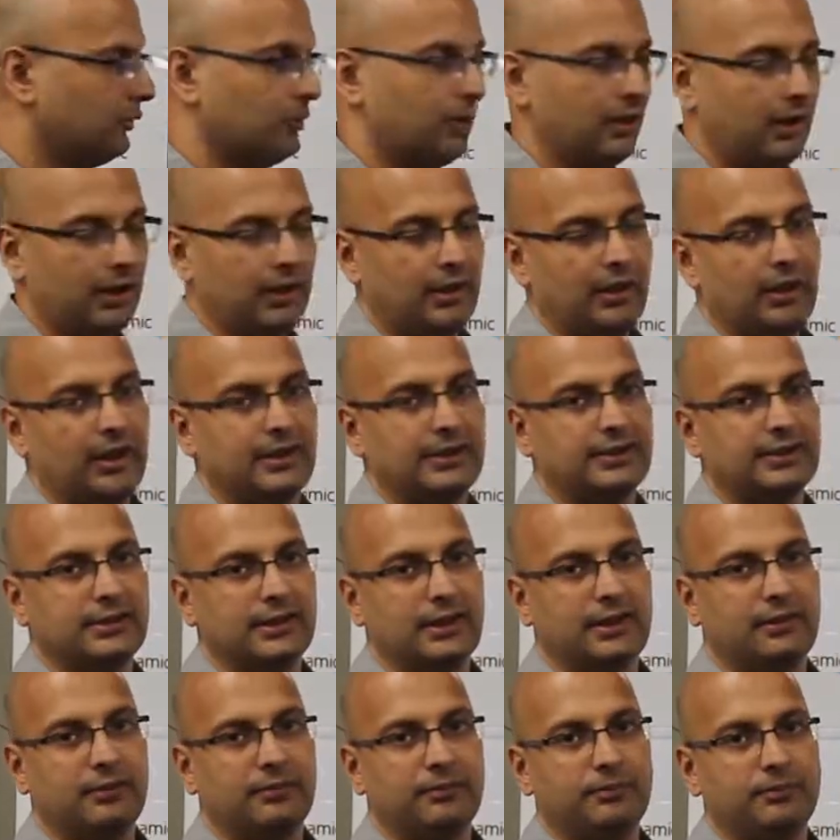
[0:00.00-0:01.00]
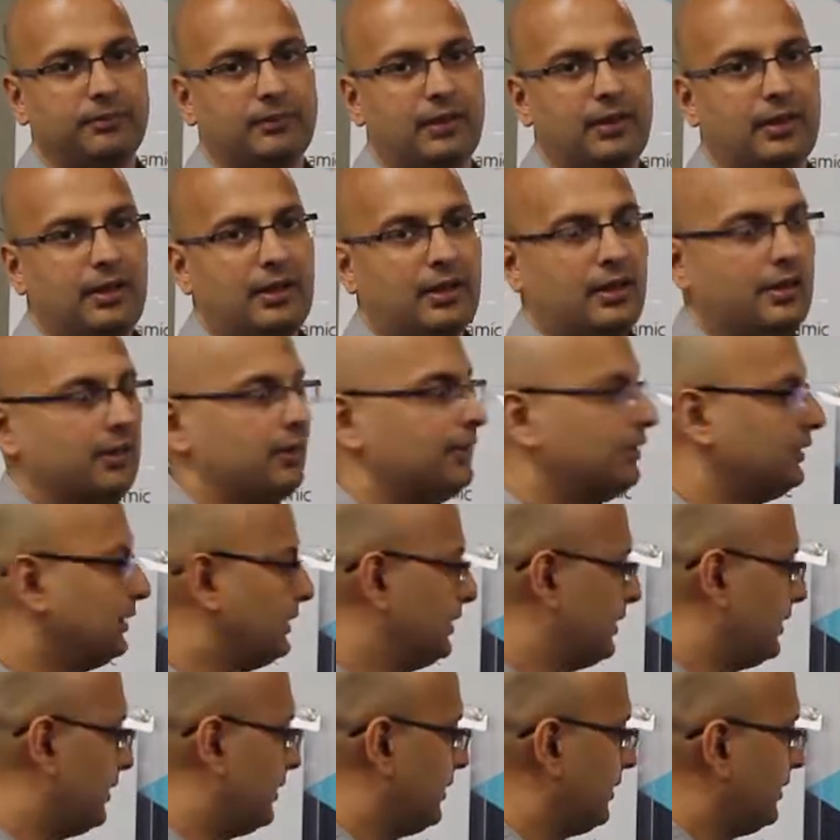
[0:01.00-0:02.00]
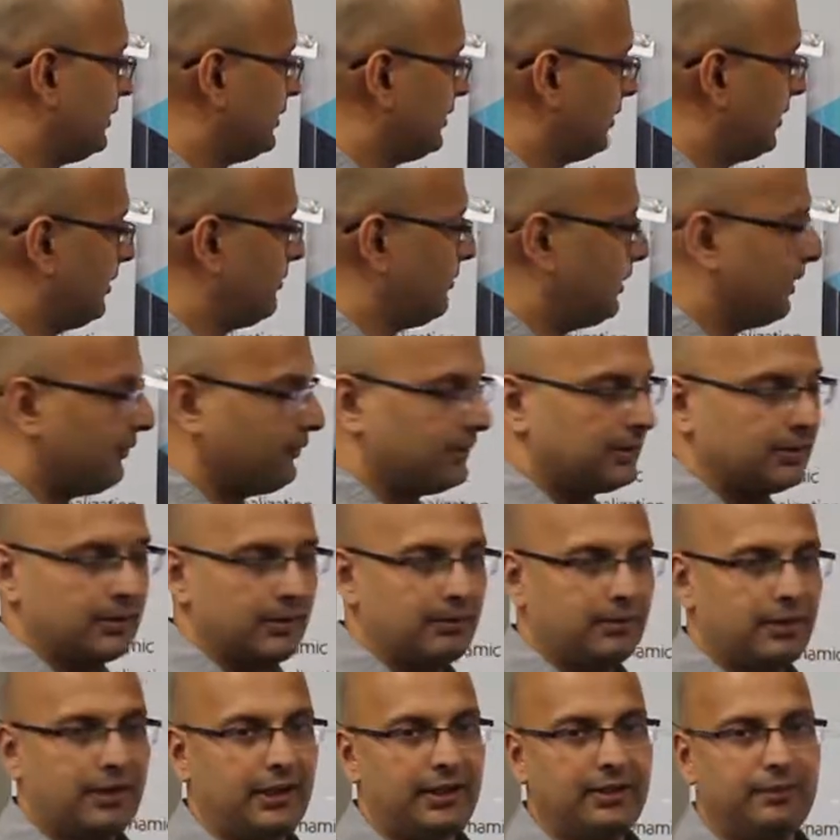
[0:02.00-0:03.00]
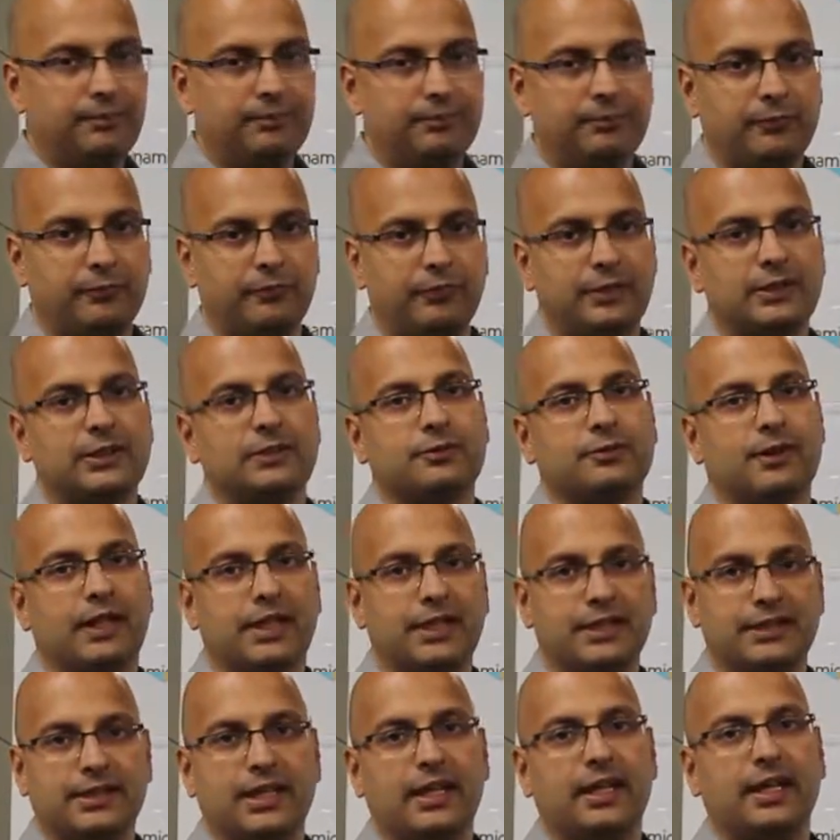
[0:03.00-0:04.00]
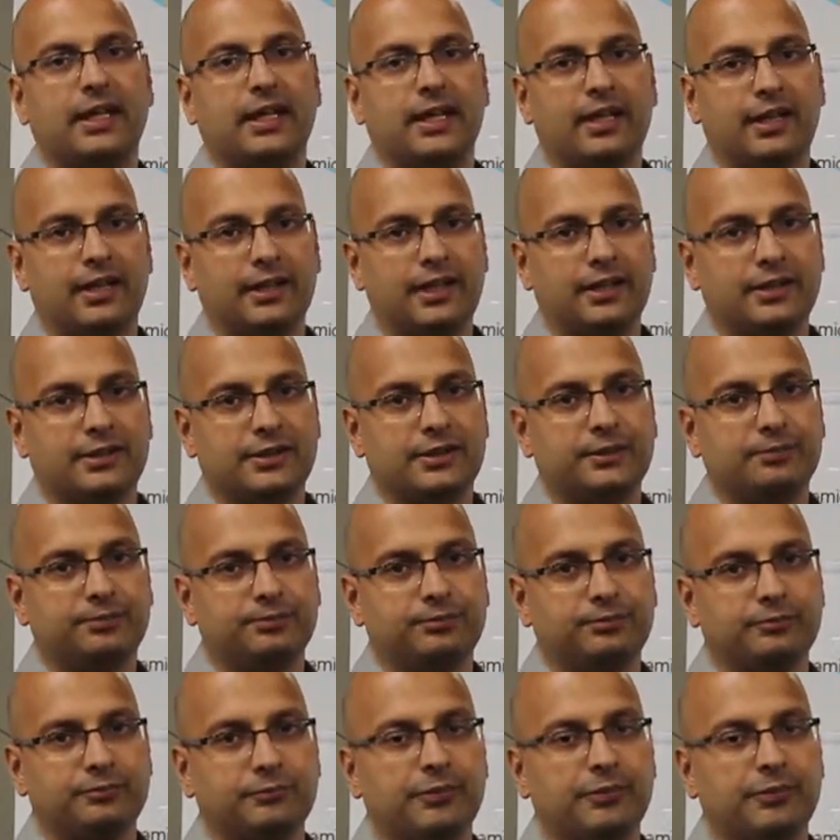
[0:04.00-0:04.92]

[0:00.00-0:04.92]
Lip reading: Goa, and Rajasthan. You'll see that each of them have a summary which is very generic in nature,